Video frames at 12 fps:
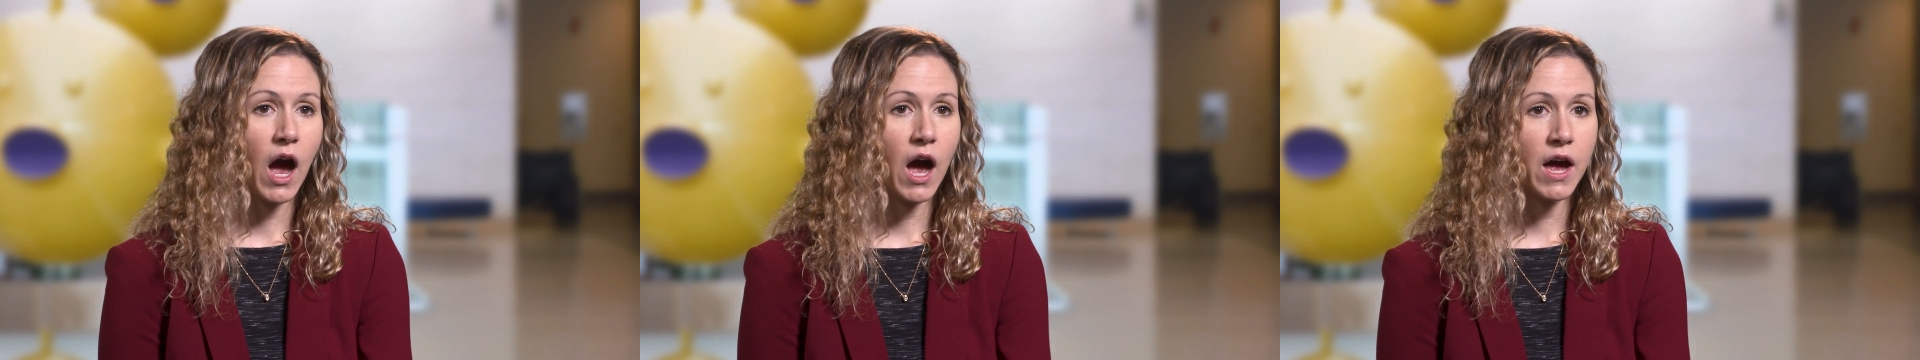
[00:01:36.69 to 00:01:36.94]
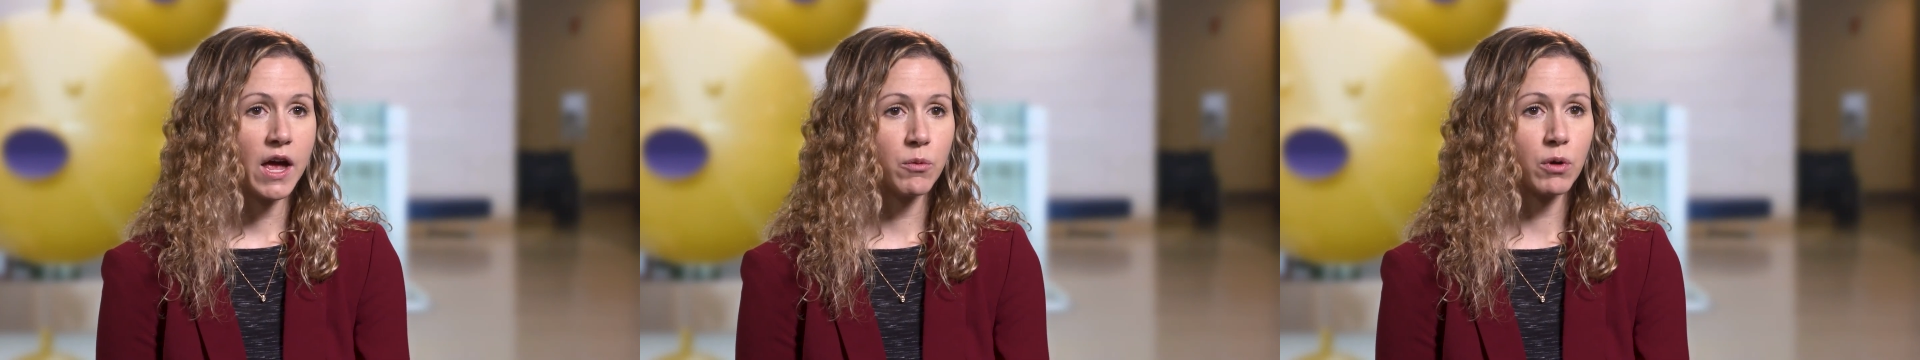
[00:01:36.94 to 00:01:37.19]

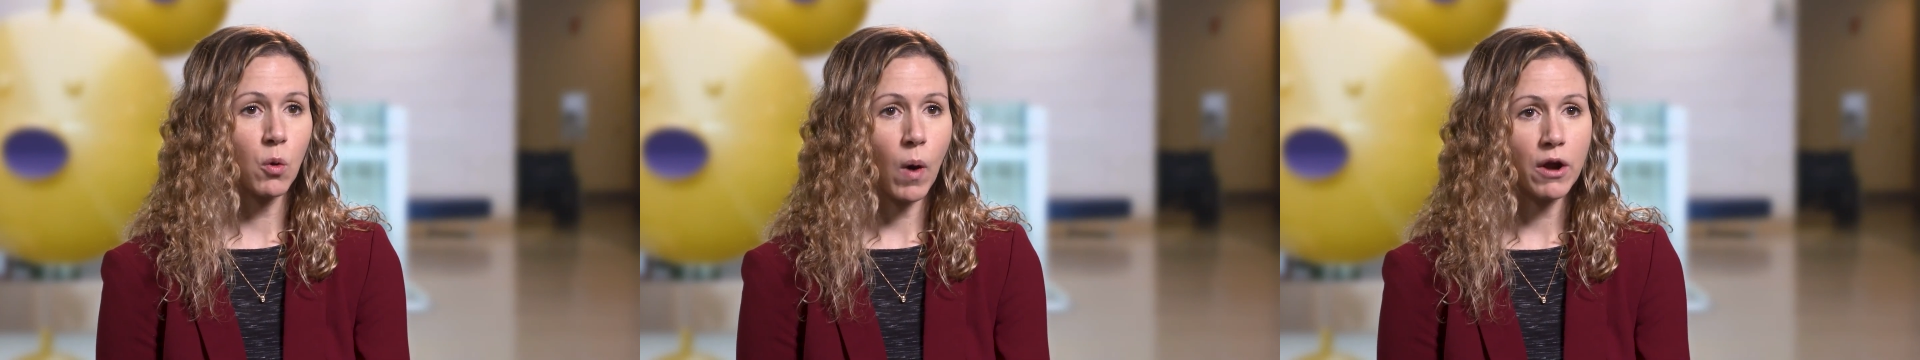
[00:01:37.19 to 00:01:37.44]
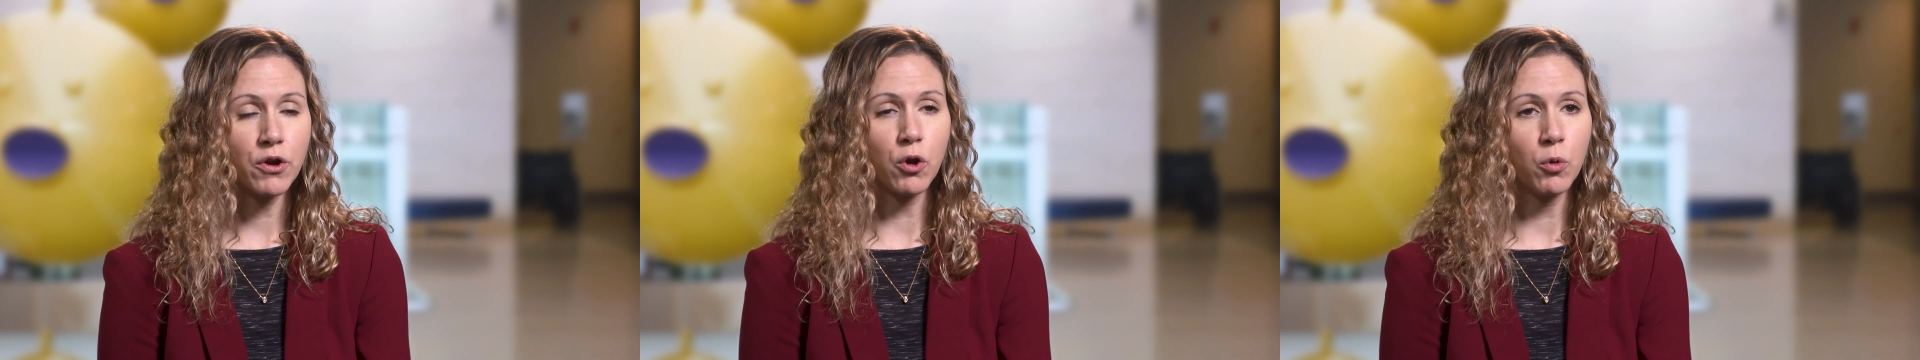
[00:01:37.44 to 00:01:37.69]
uh, it
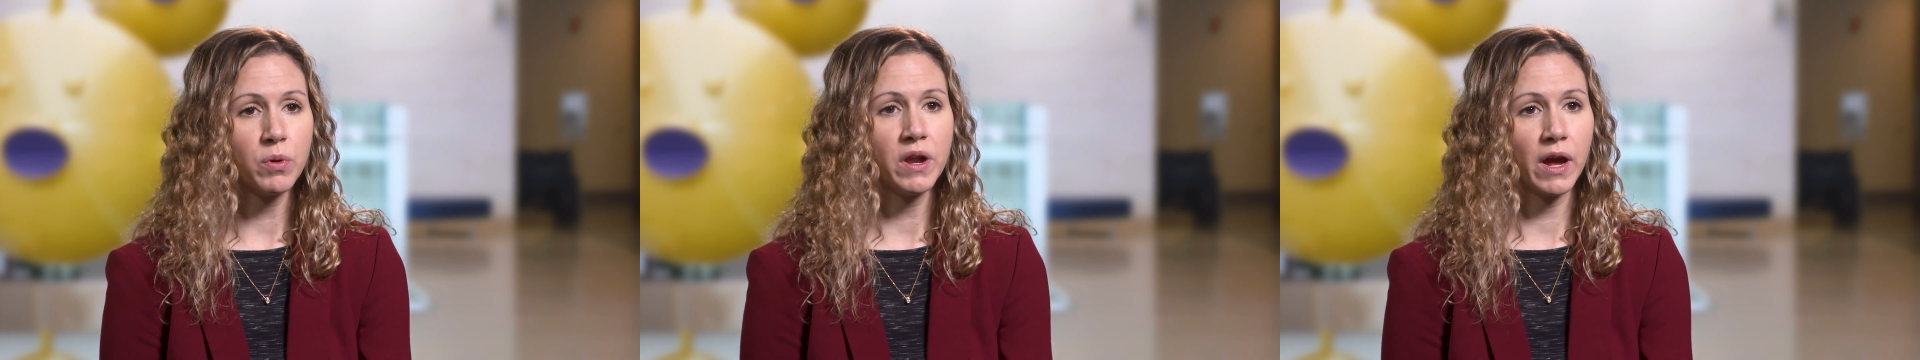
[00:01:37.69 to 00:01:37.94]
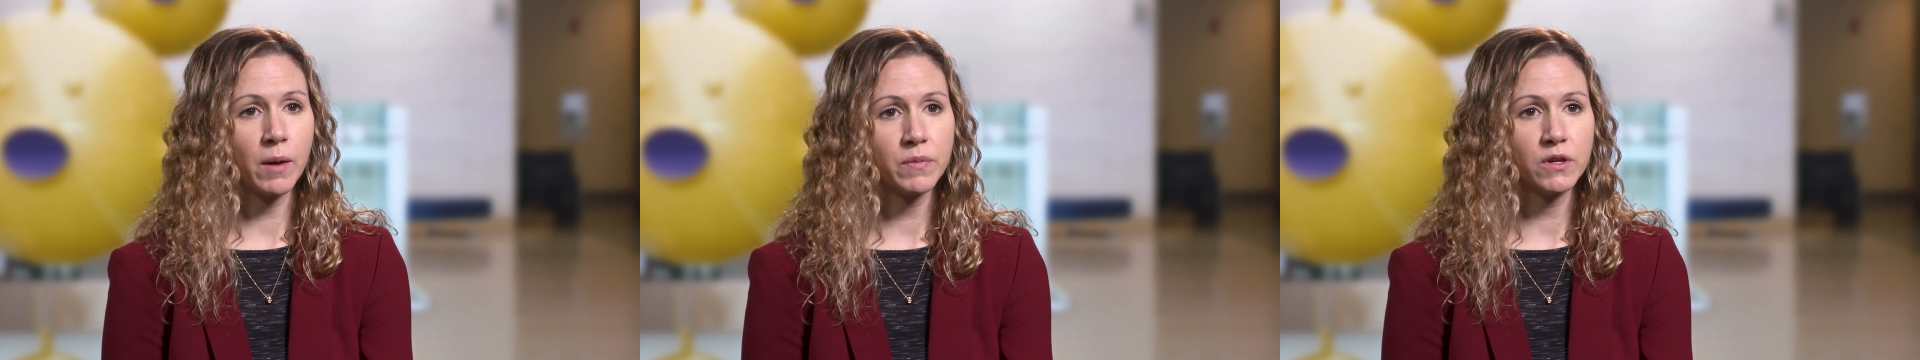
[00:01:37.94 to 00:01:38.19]
required
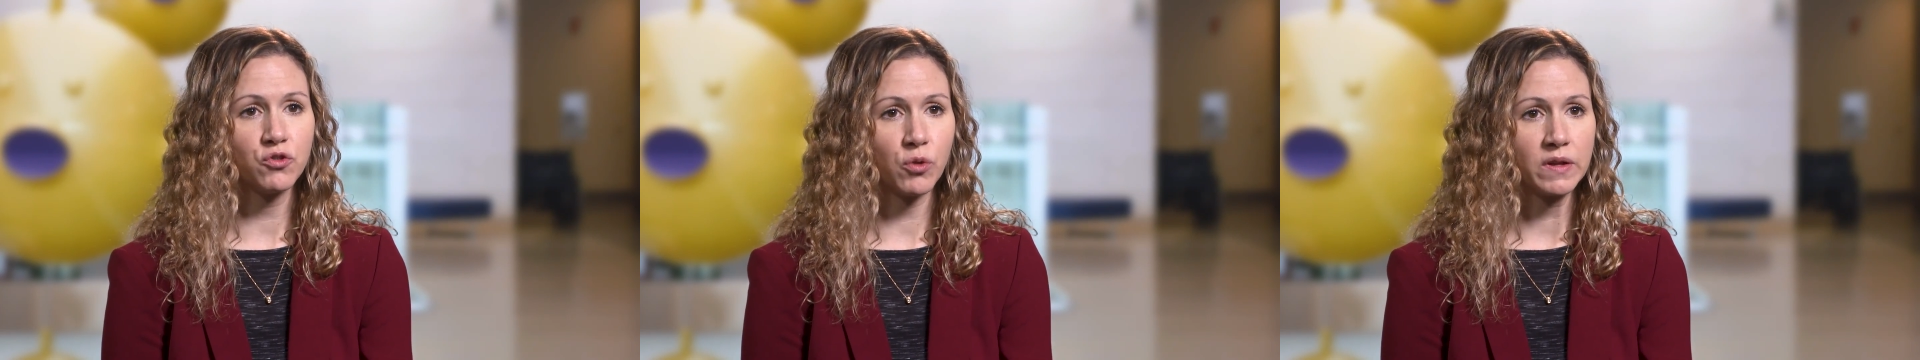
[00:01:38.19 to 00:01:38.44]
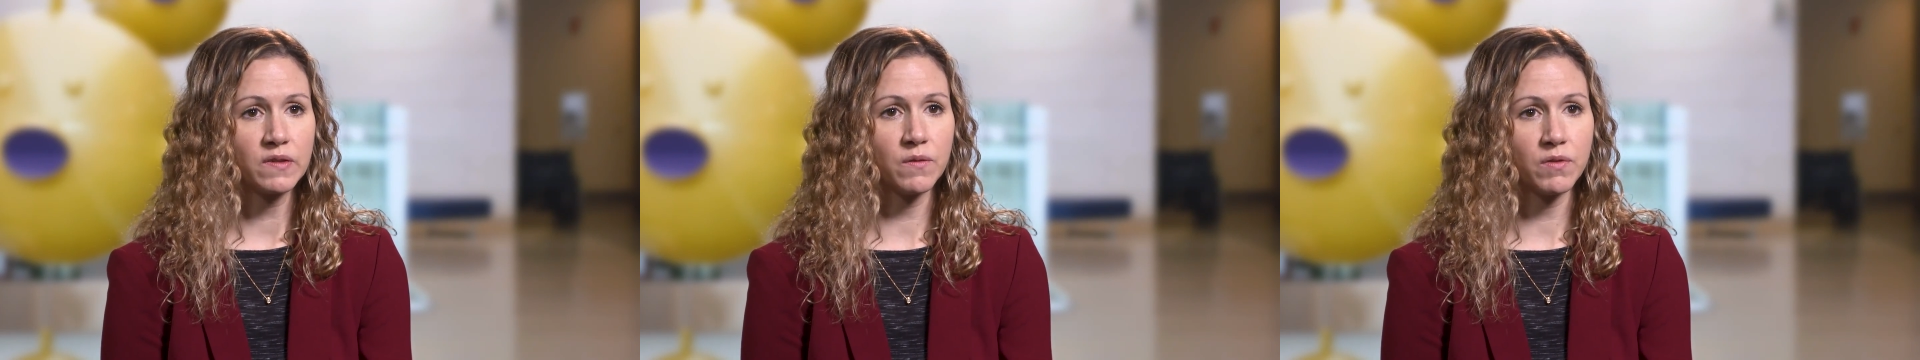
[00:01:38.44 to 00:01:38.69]
opening up the
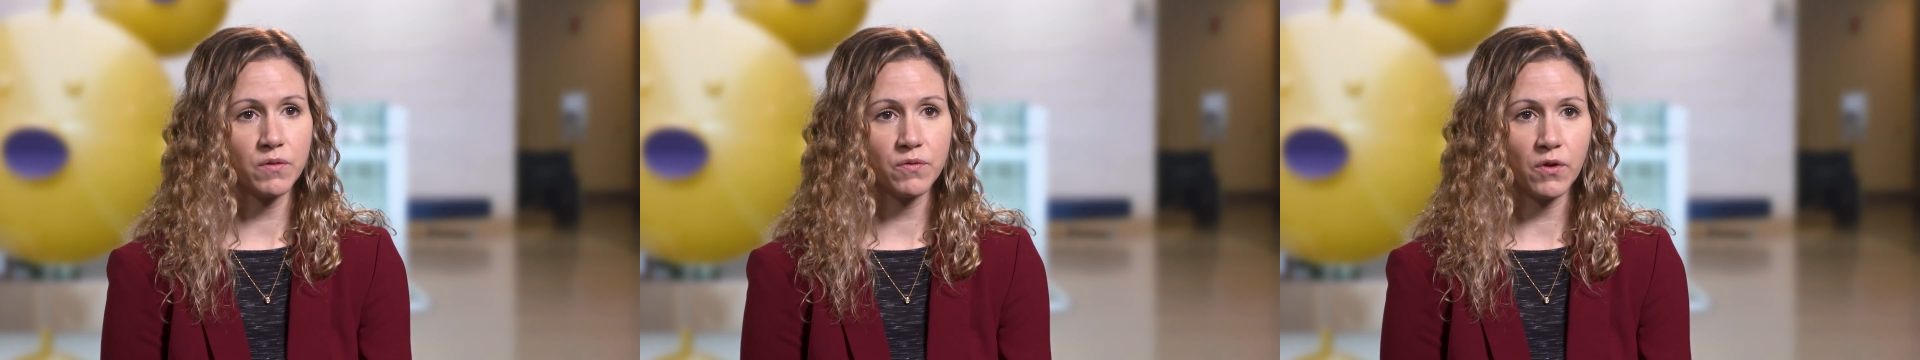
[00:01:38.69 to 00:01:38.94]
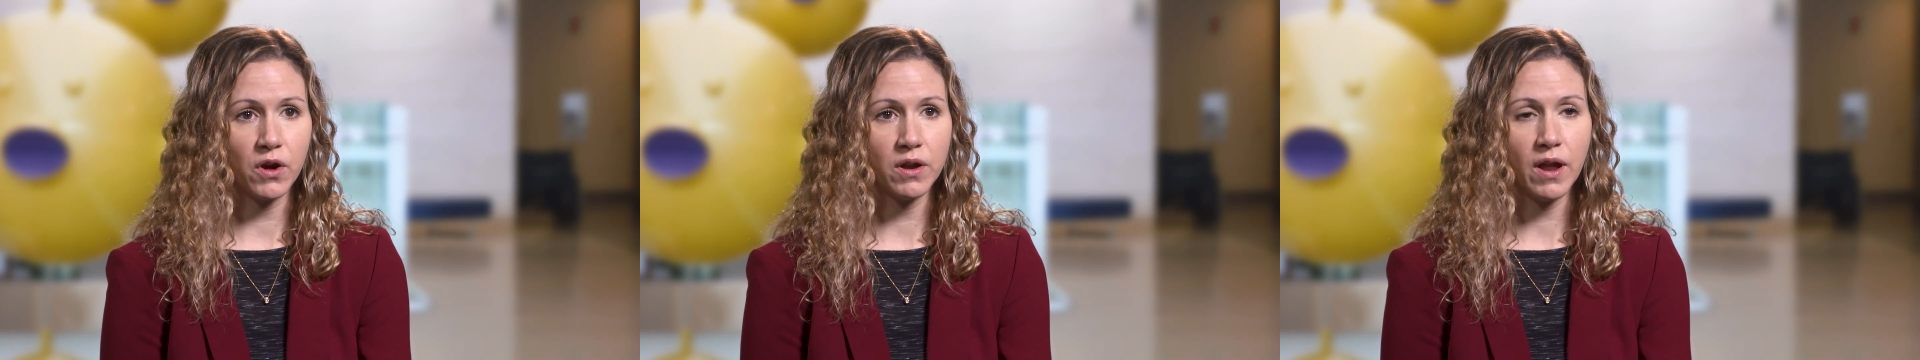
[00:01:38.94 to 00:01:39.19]
joints of the
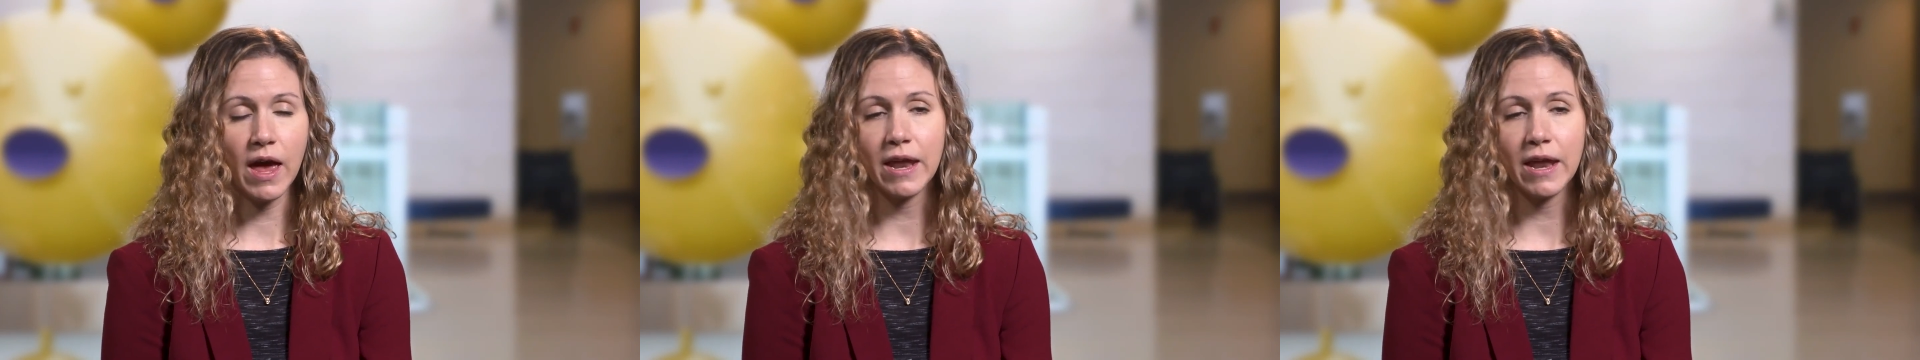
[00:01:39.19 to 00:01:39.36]
foot.